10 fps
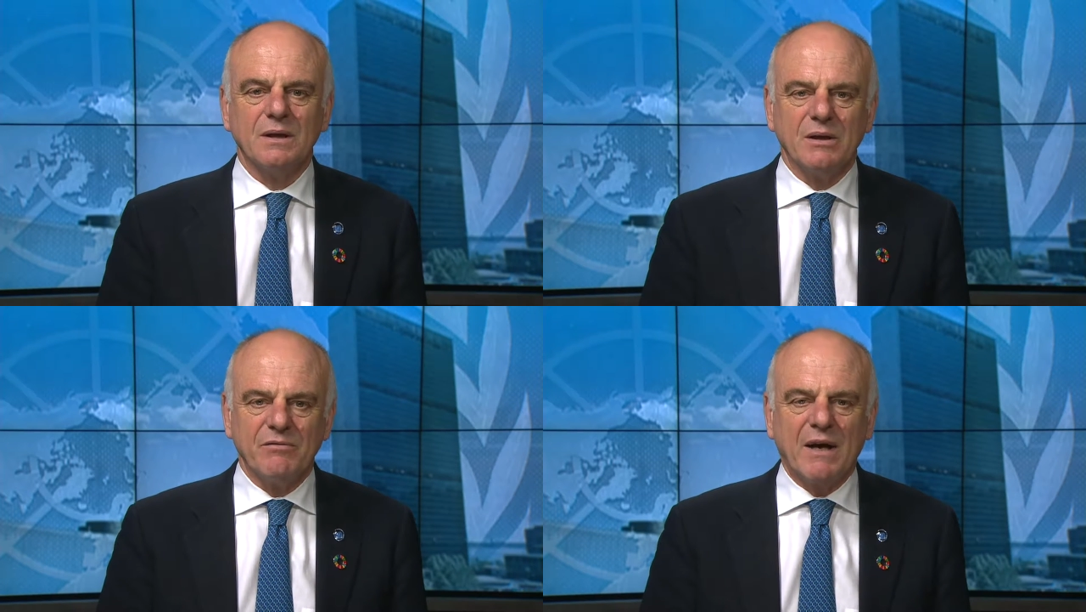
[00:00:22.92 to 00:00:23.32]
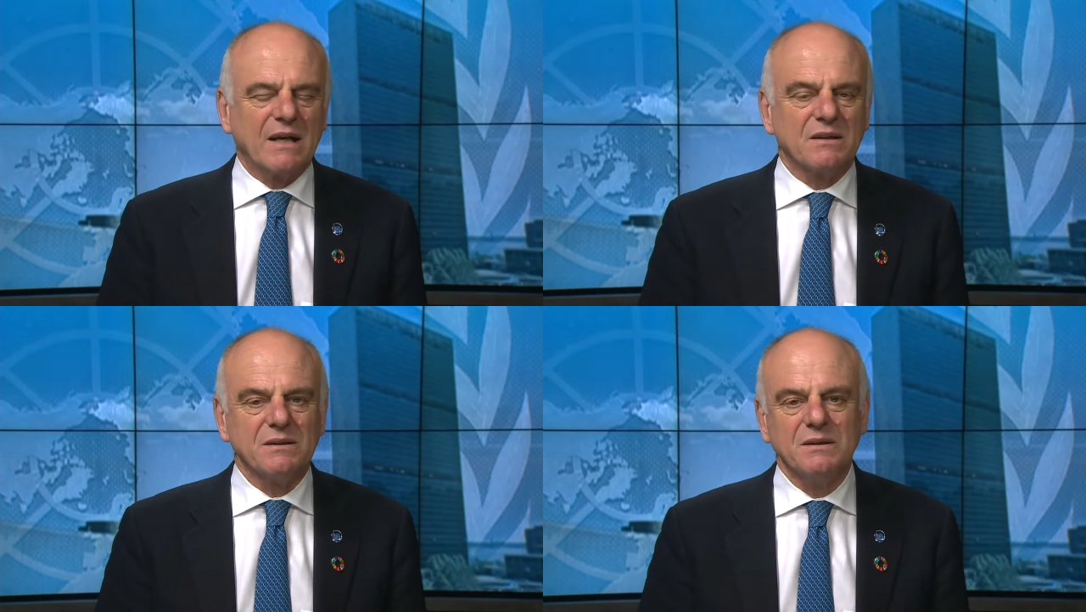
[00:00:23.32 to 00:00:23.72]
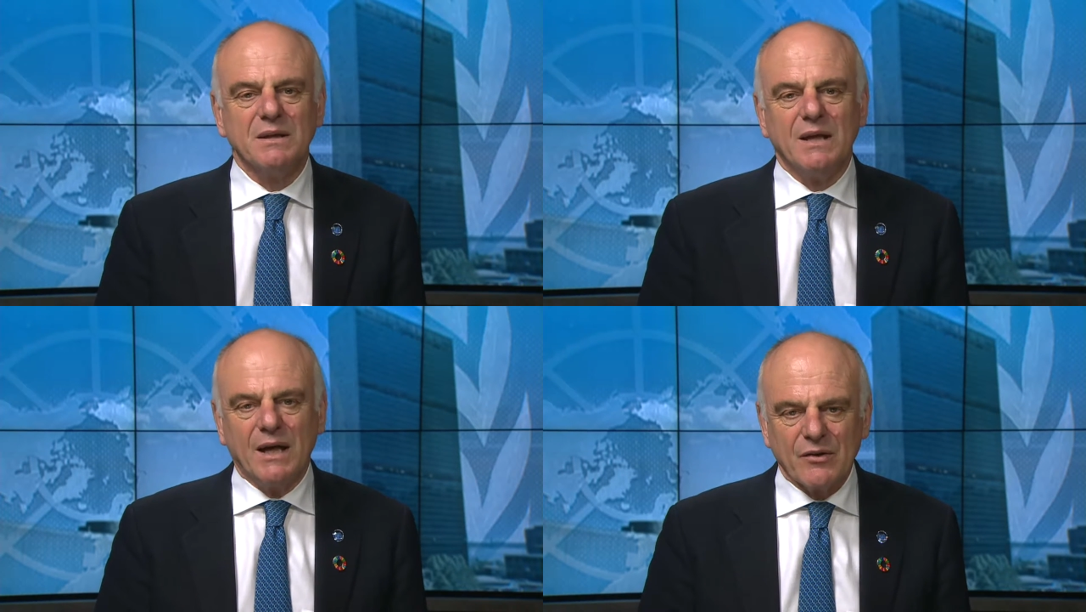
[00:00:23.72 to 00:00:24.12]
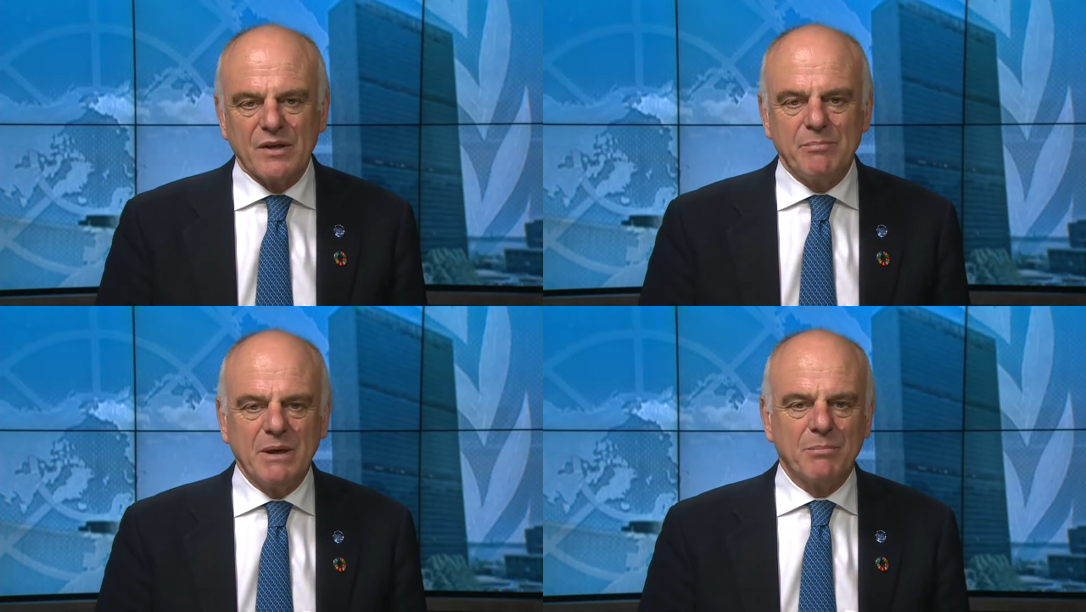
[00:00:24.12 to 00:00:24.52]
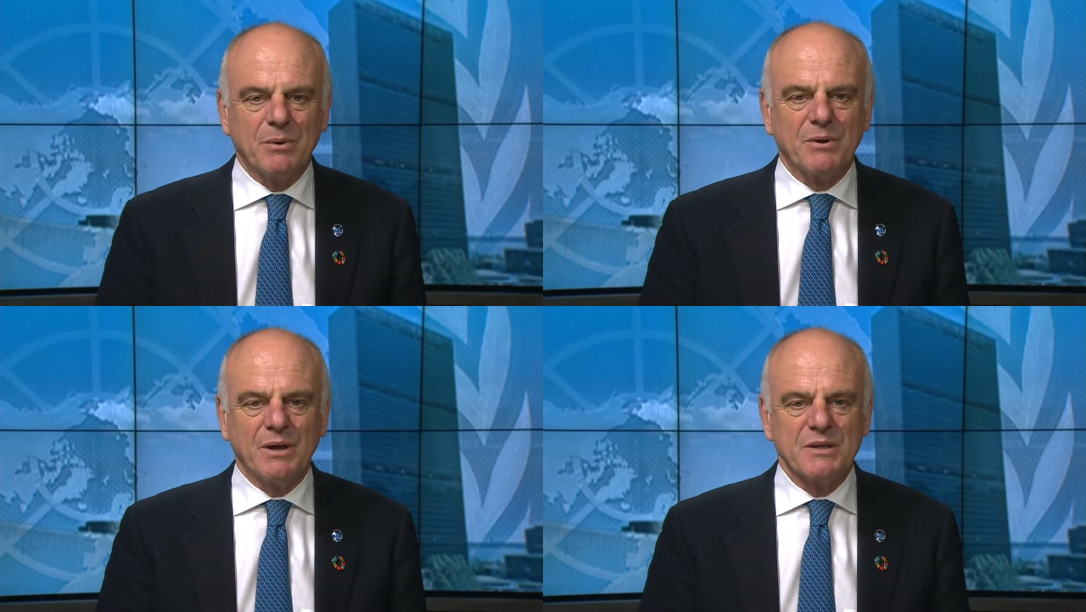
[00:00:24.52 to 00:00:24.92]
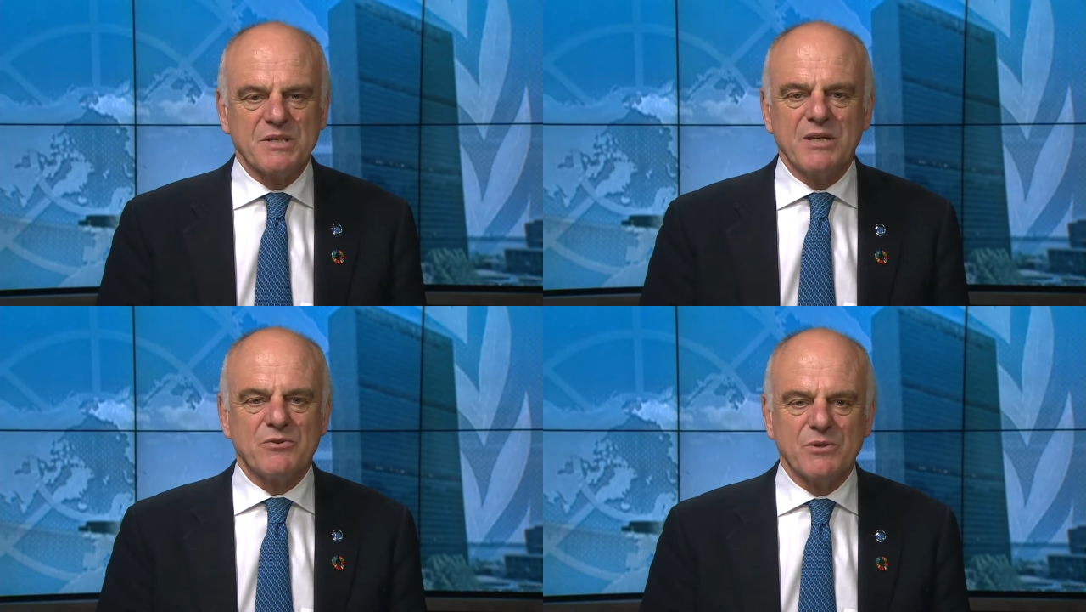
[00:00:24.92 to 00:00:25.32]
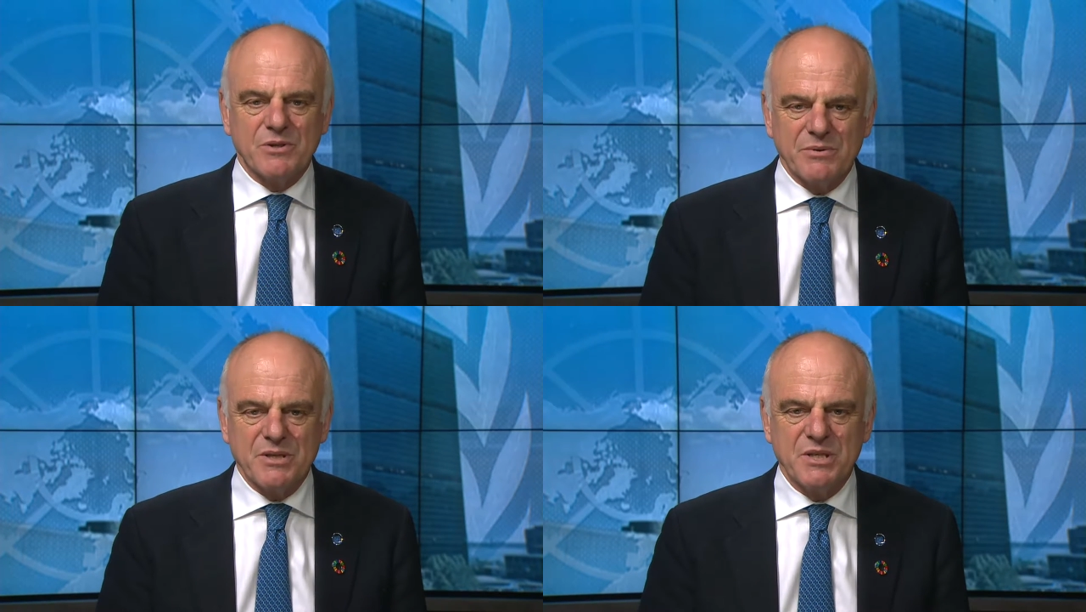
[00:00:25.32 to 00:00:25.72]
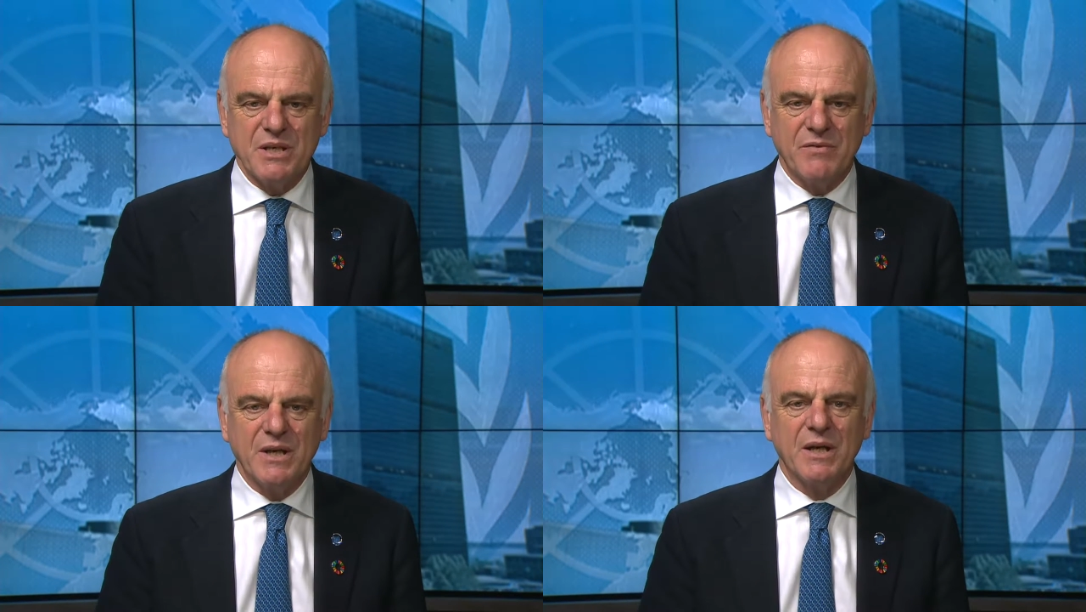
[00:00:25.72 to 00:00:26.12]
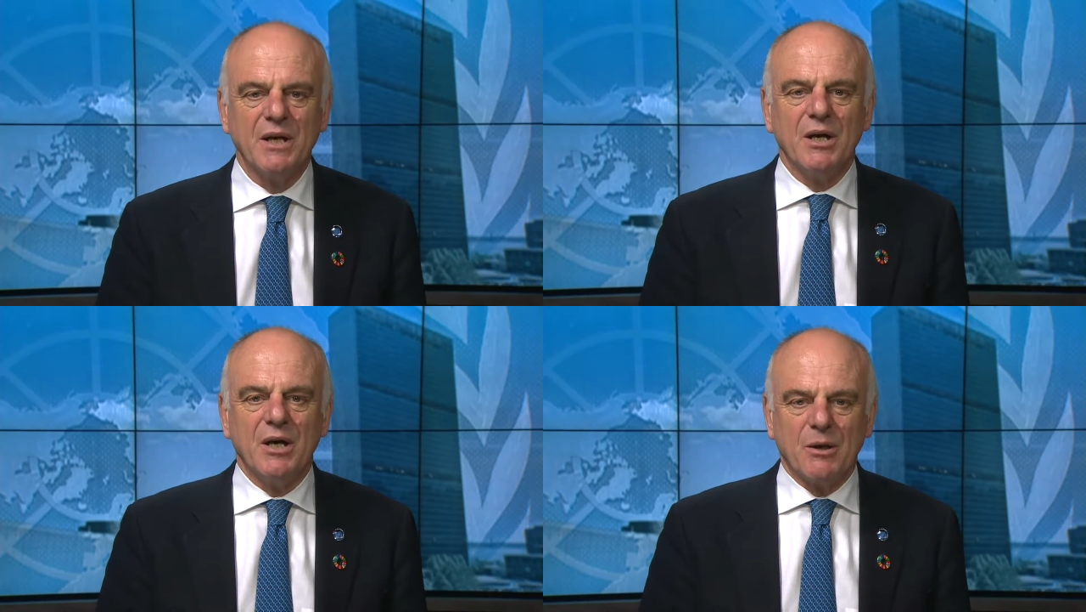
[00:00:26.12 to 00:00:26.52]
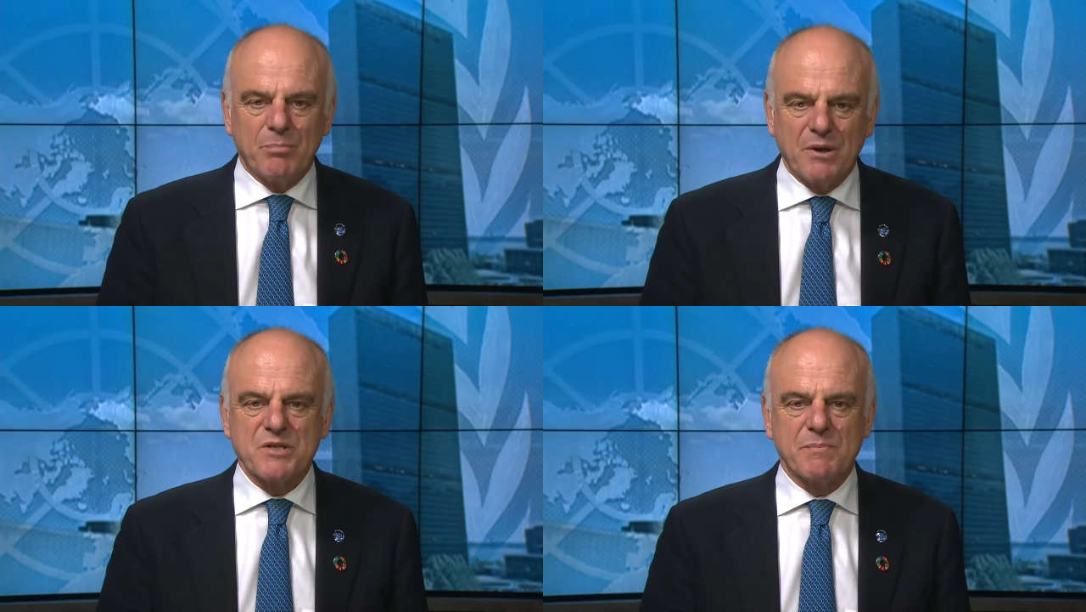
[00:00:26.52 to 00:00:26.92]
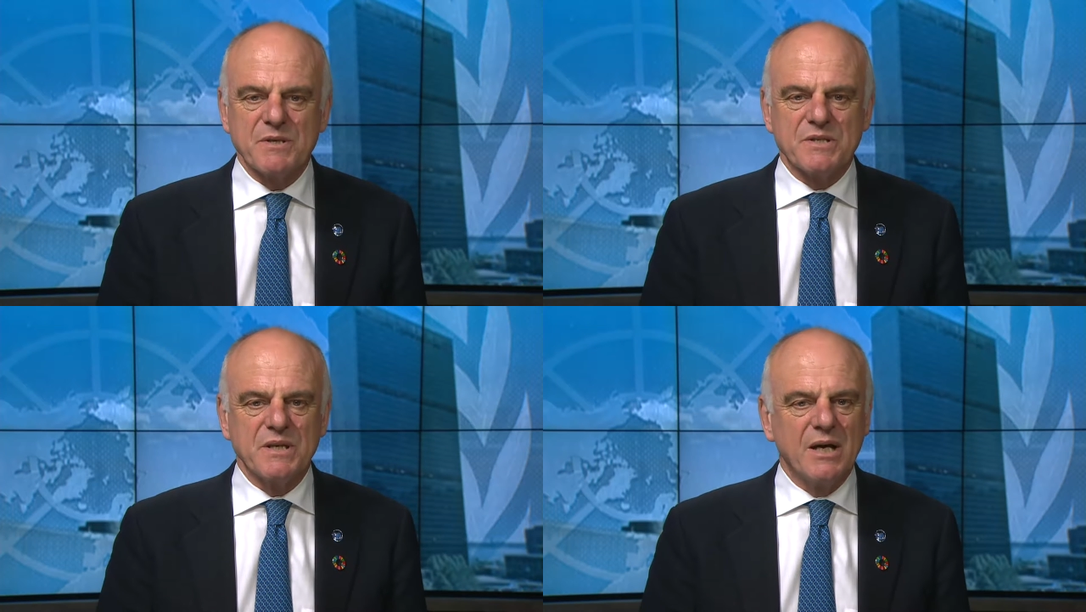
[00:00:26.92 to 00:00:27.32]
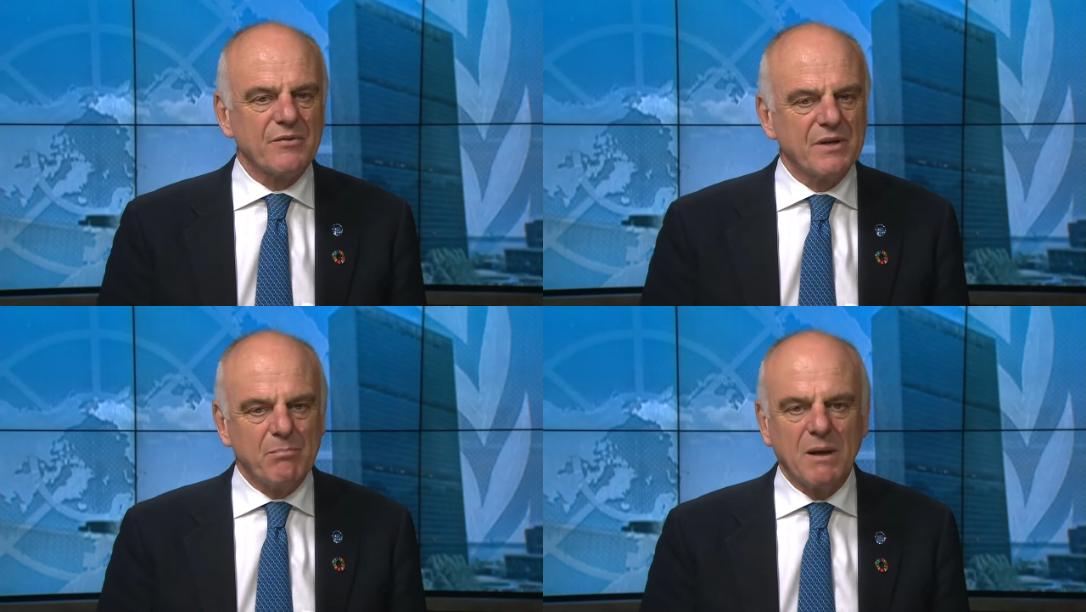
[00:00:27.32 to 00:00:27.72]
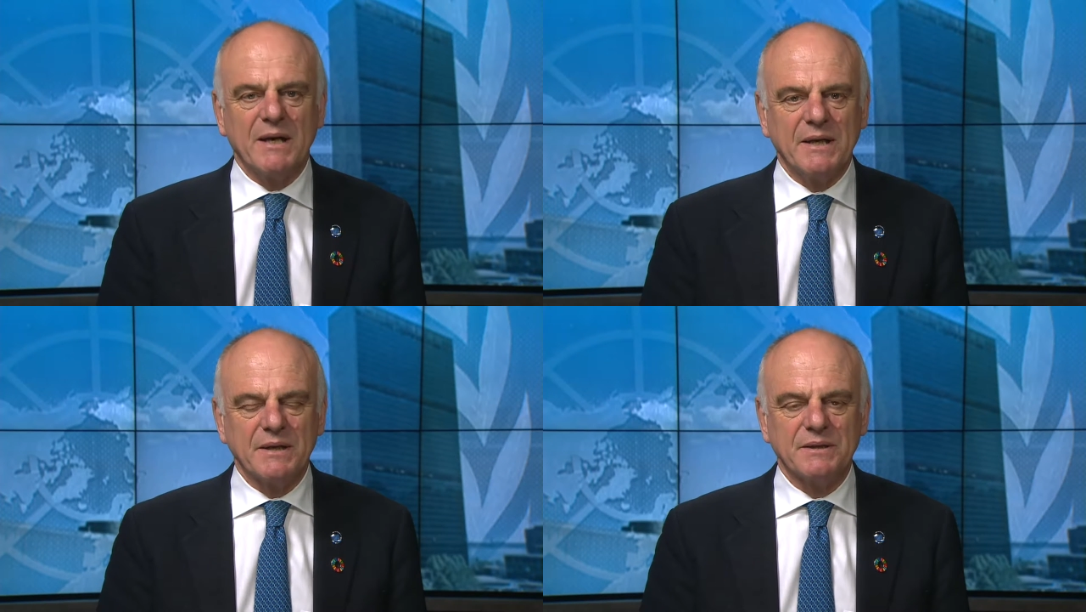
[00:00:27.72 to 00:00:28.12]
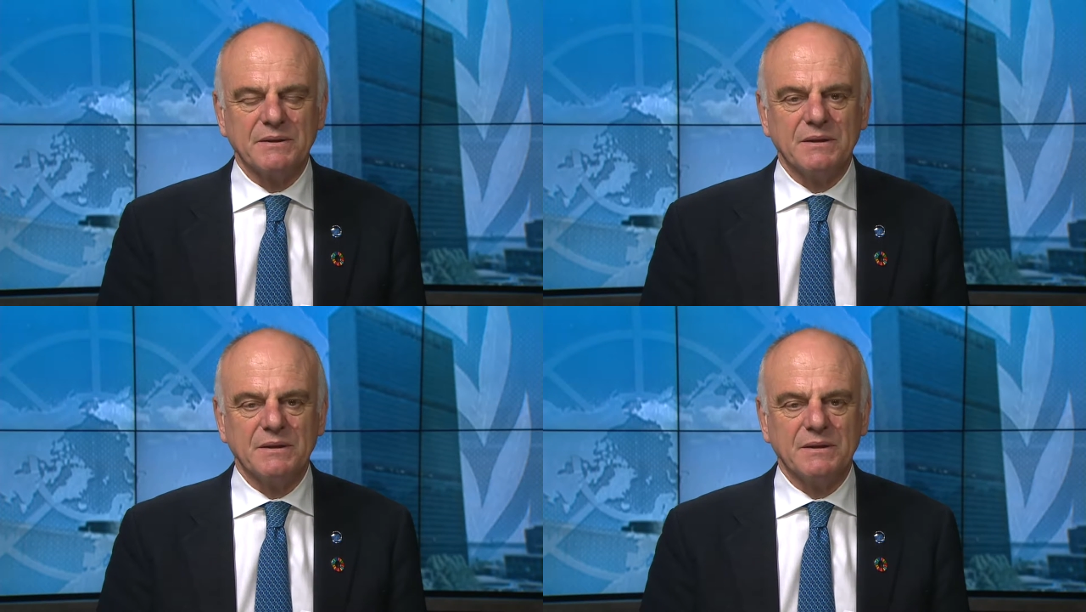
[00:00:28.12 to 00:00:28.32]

In fact, healthy people are central to achieving a prosperous and healthy planet